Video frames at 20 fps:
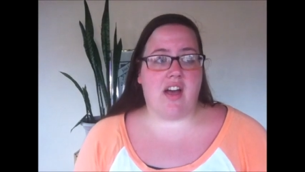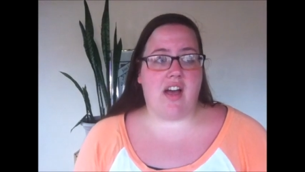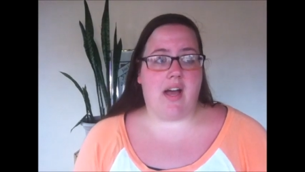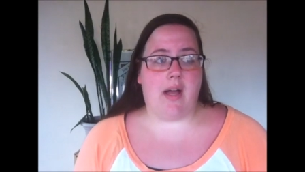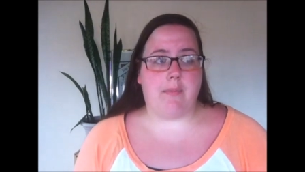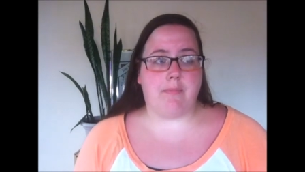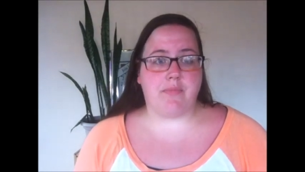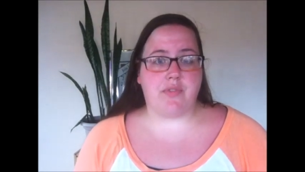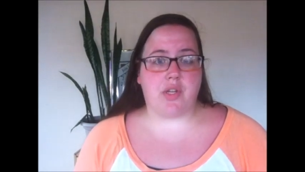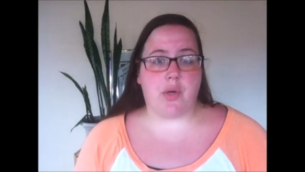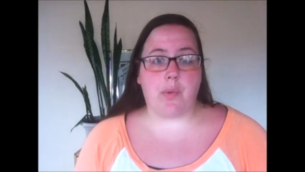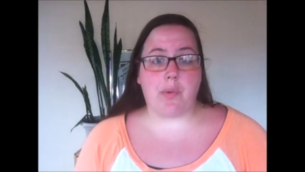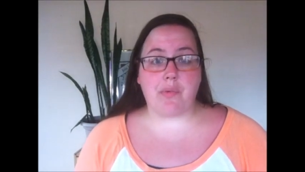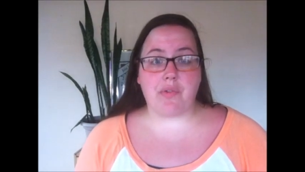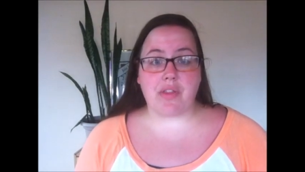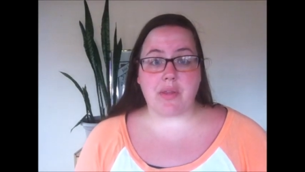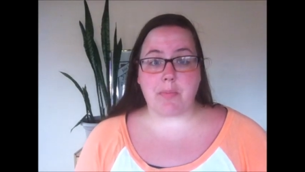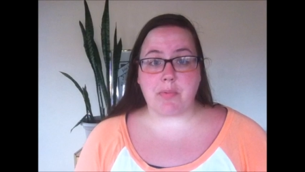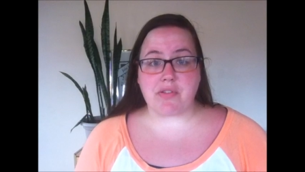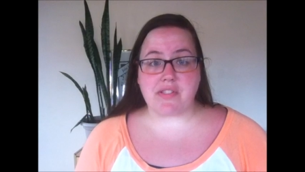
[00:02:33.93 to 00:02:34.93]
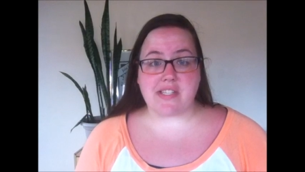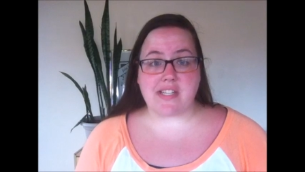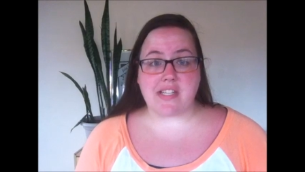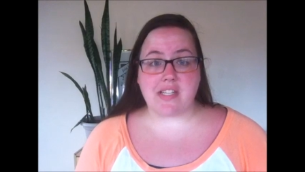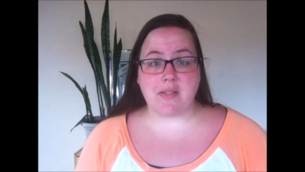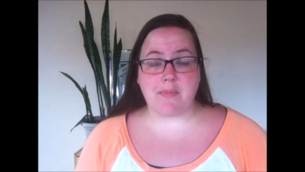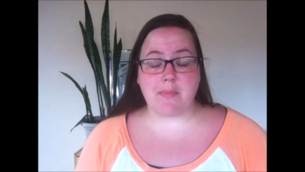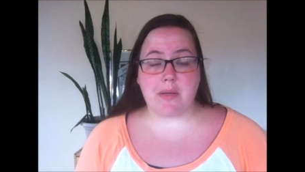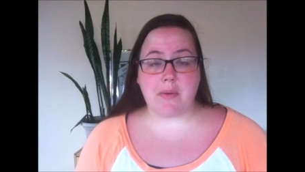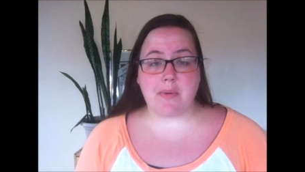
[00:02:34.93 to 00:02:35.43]
Um, no one really
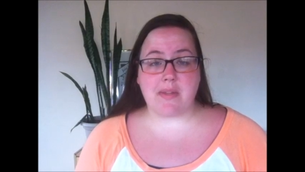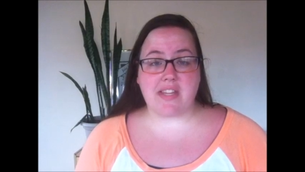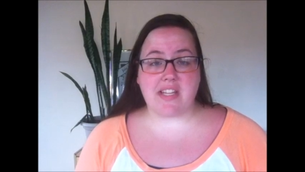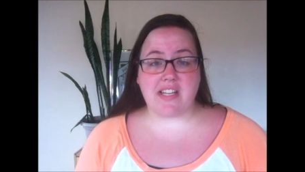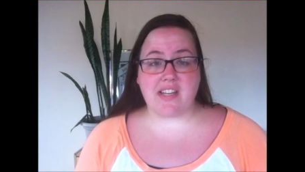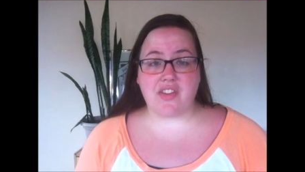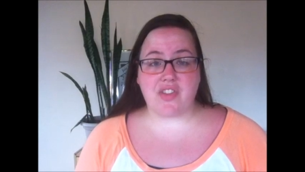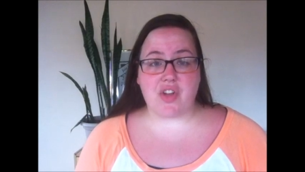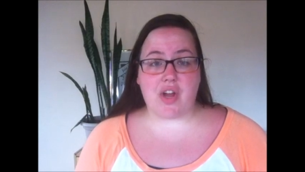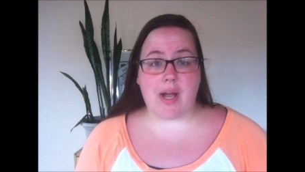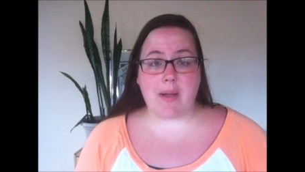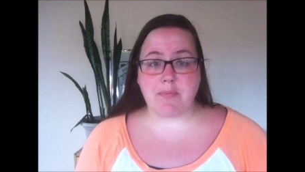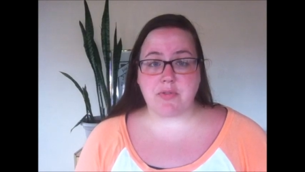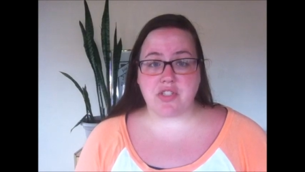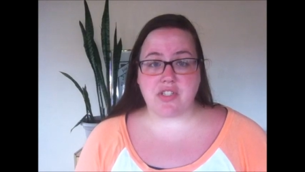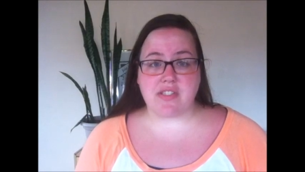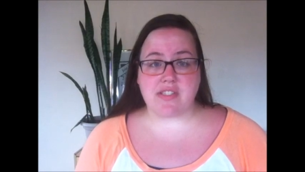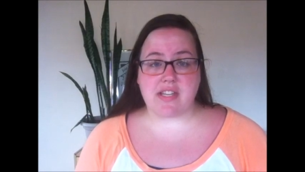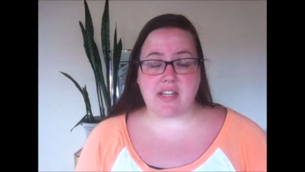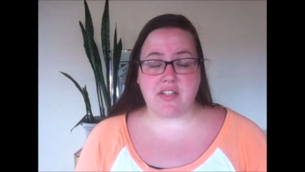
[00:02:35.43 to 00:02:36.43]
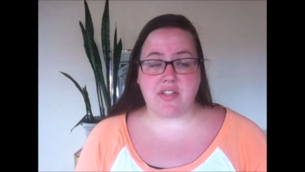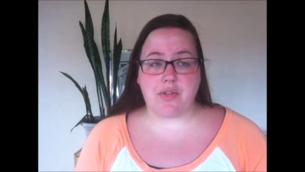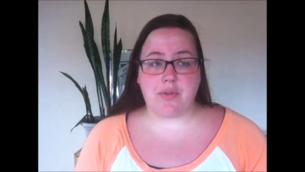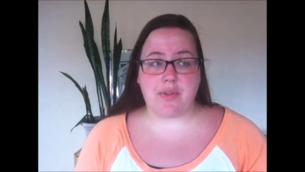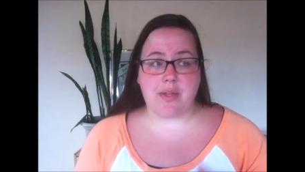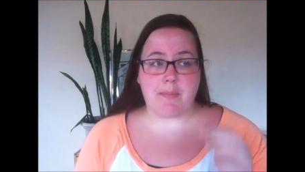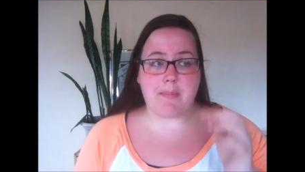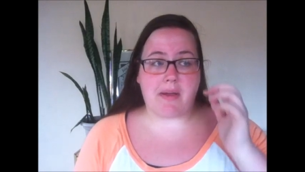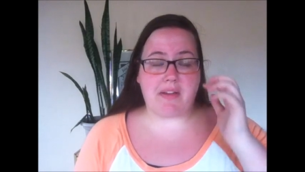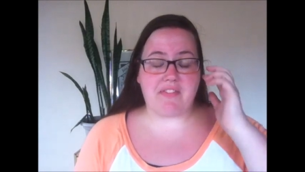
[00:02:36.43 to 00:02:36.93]
presented me with any other options. I
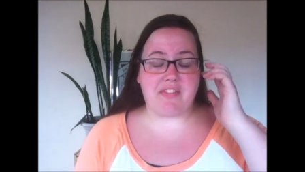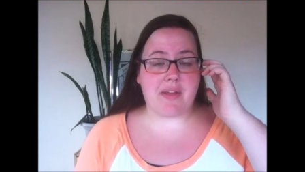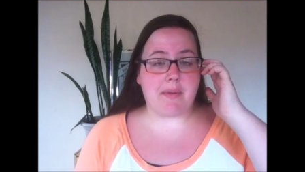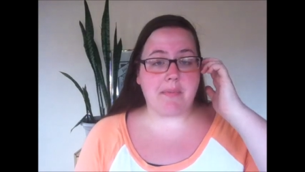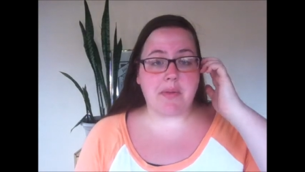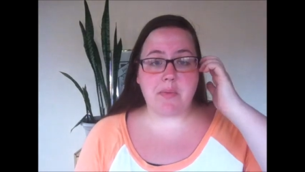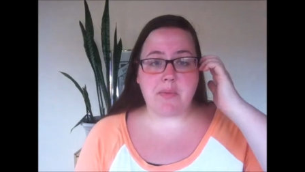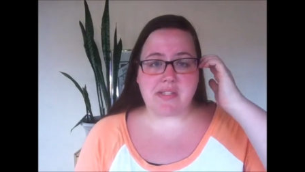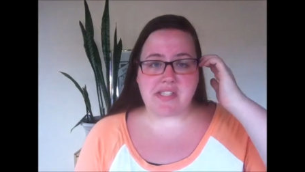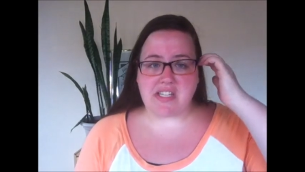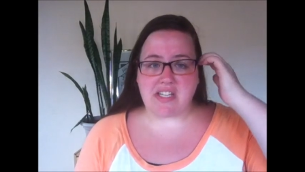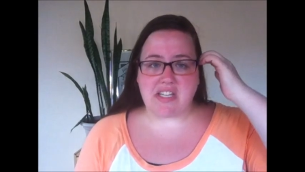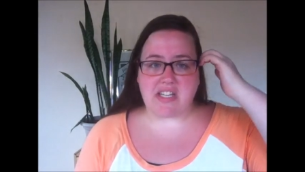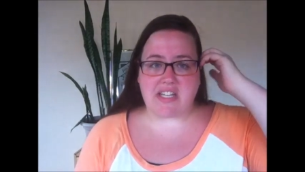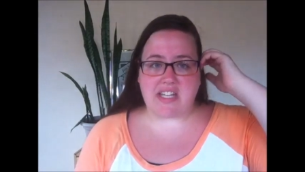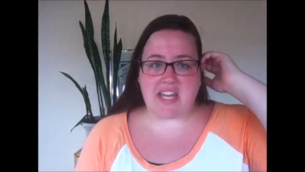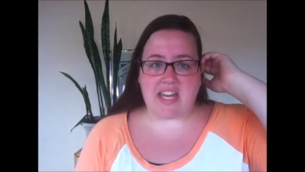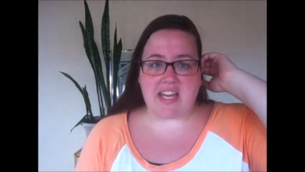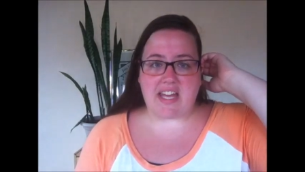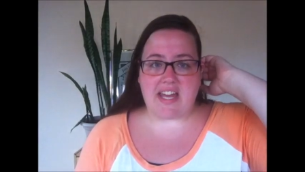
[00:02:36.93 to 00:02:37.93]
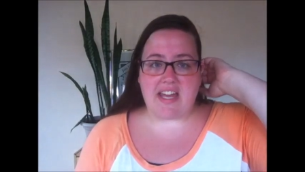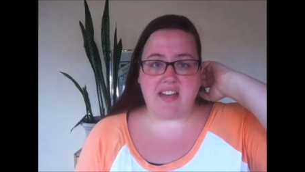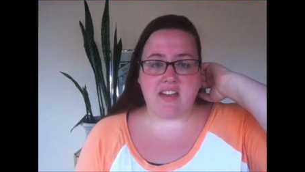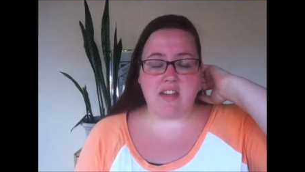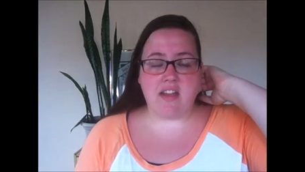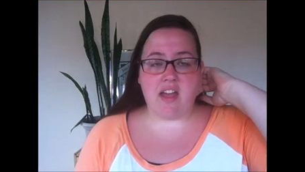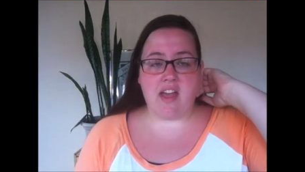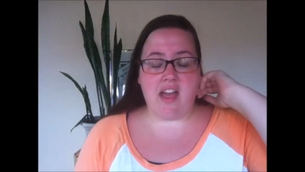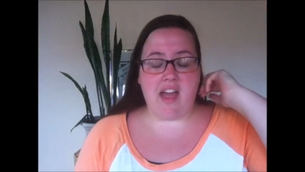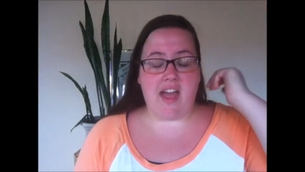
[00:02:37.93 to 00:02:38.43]
knew that my family wasn't going to kick
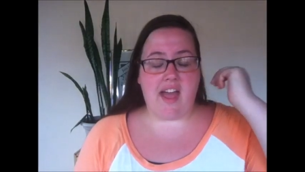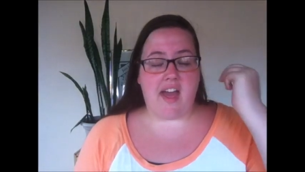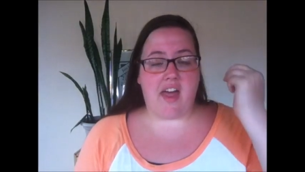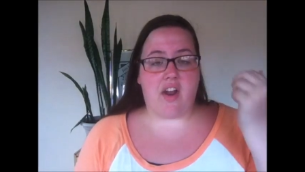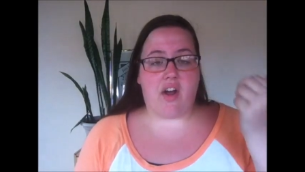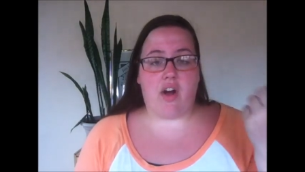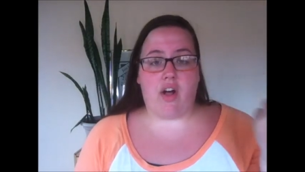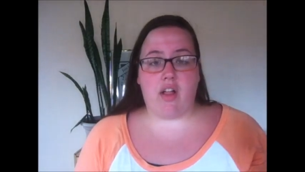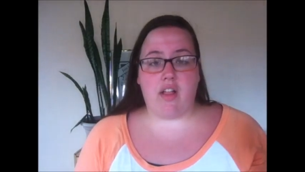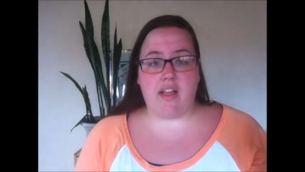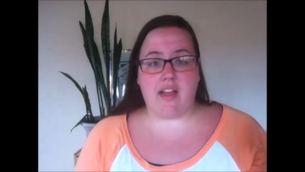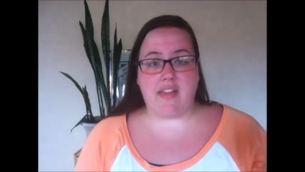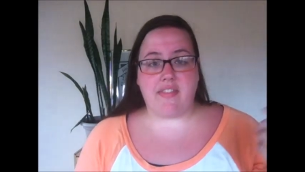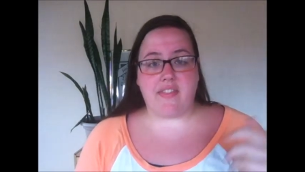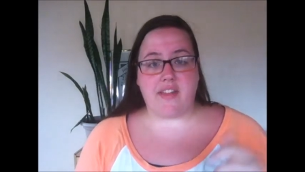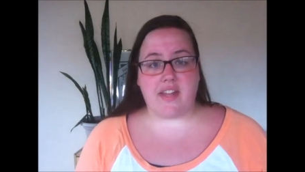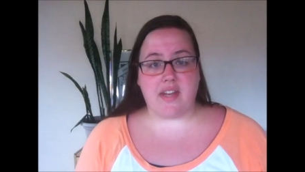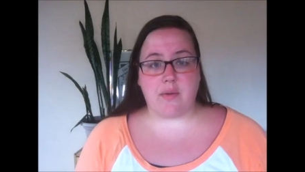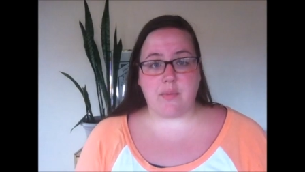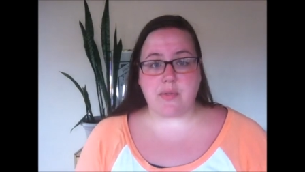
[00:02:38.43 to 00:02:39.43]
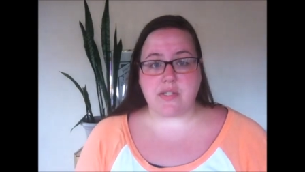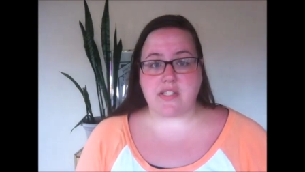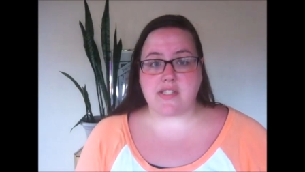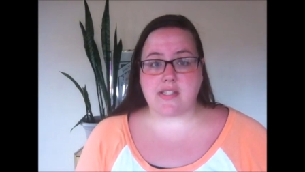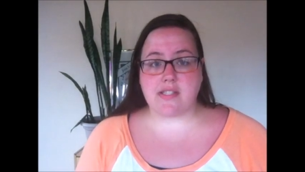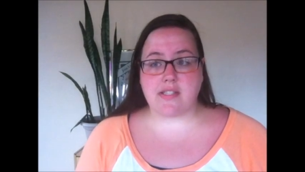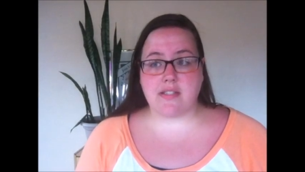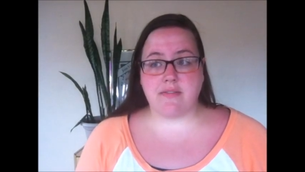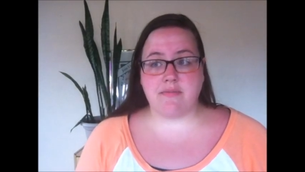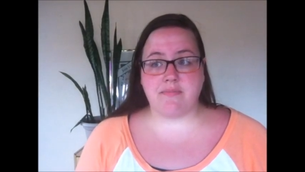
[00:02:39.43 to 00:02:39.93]
in at all and that it
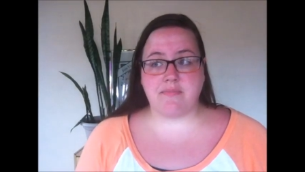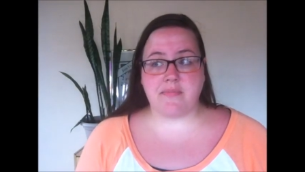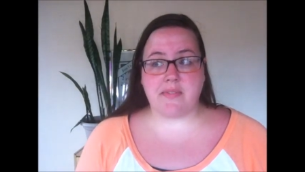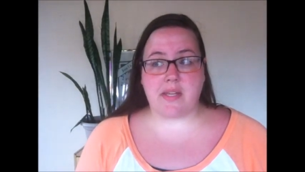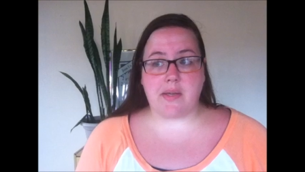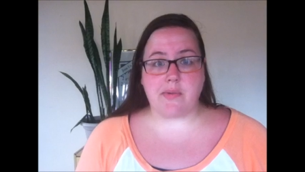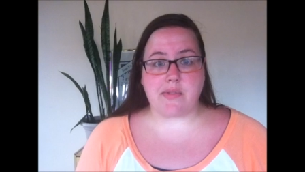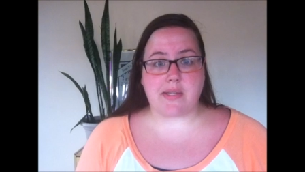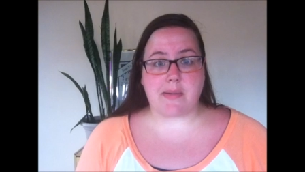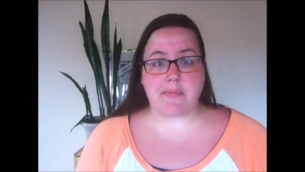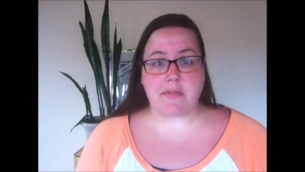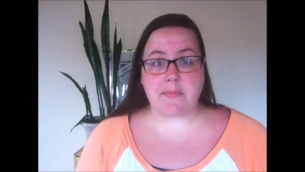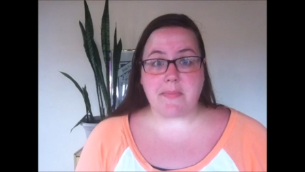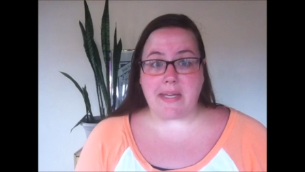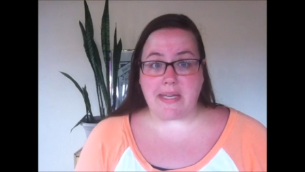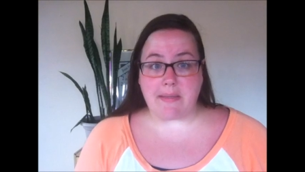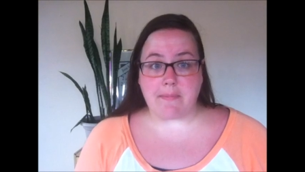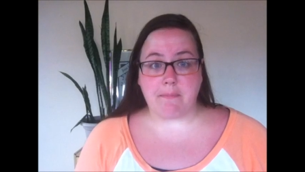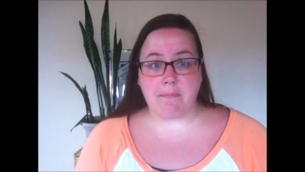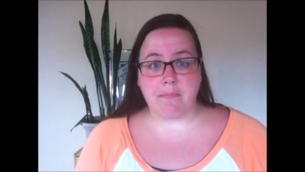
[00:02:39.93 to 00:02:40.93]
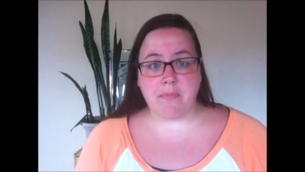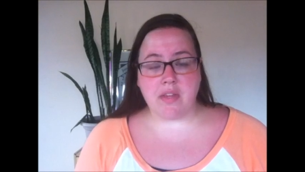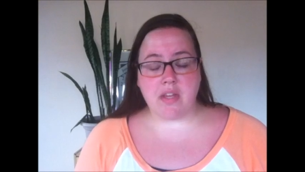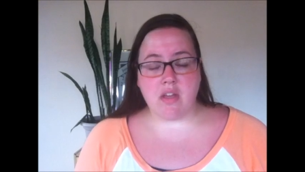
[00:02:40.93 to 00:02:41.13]
was it was up to me.